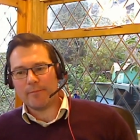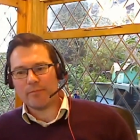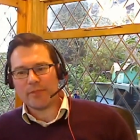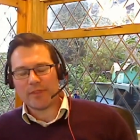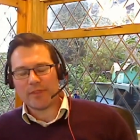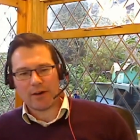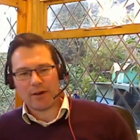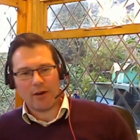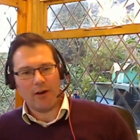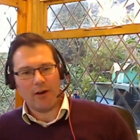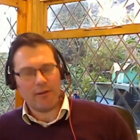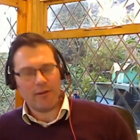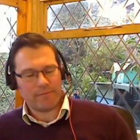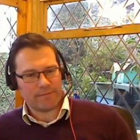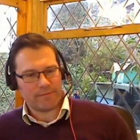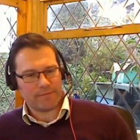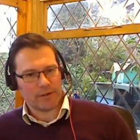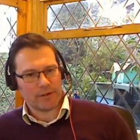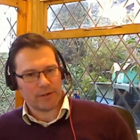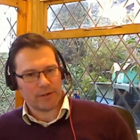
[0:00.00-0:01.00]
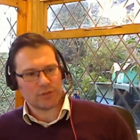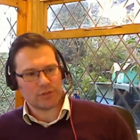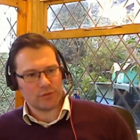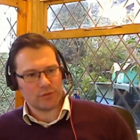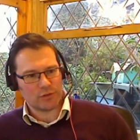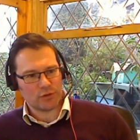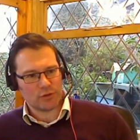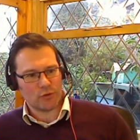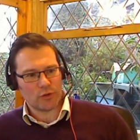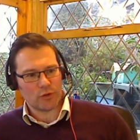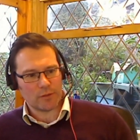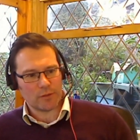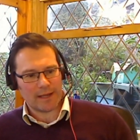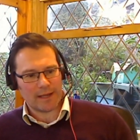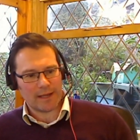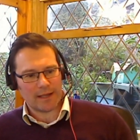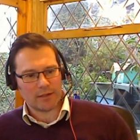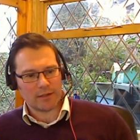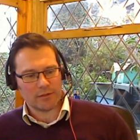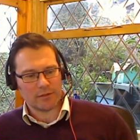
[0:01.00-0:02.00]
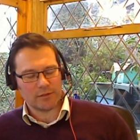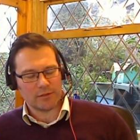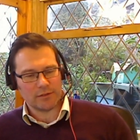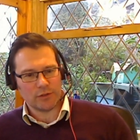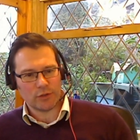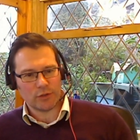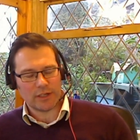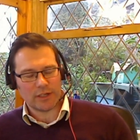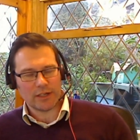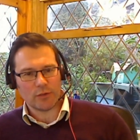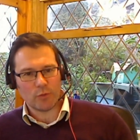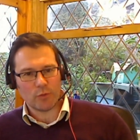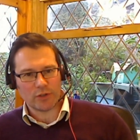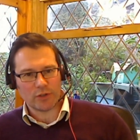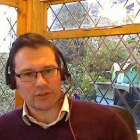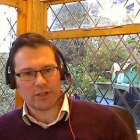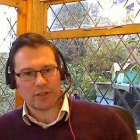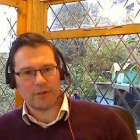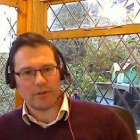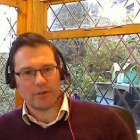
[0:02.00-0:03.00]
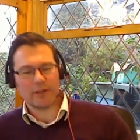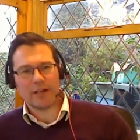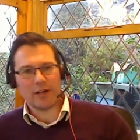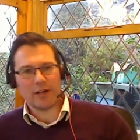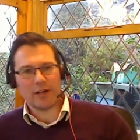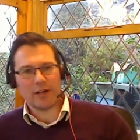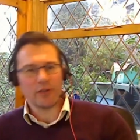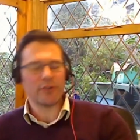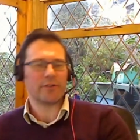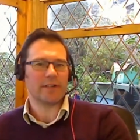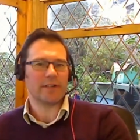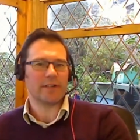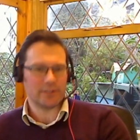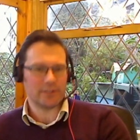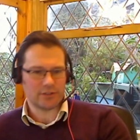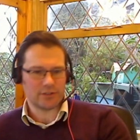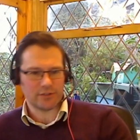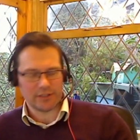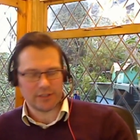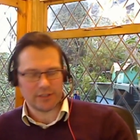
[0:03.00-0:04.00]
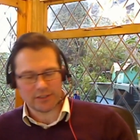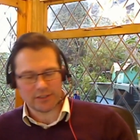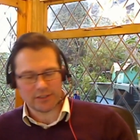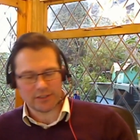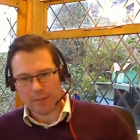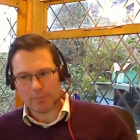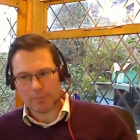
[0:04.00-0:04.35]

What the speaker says: there are folks who talk about looking at what's going on in other industries,